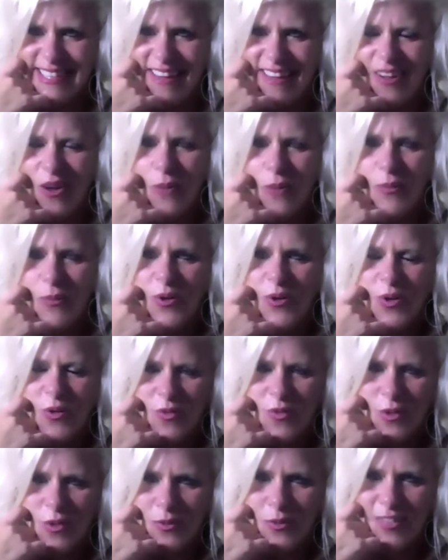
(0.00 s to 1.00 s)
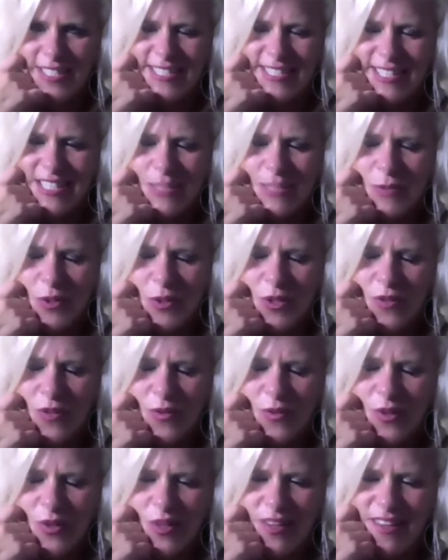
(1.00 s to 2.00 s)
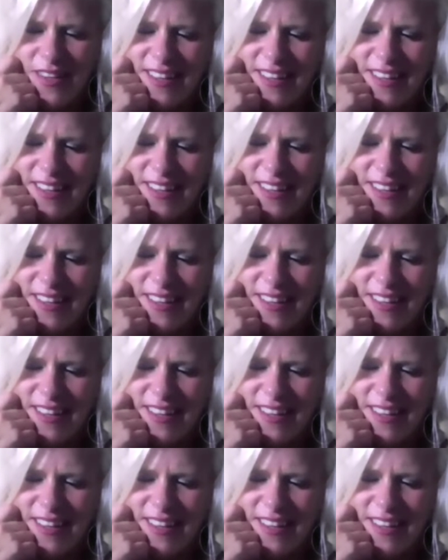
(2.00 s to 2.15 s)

Oh, beautiful, Princess, beautiful.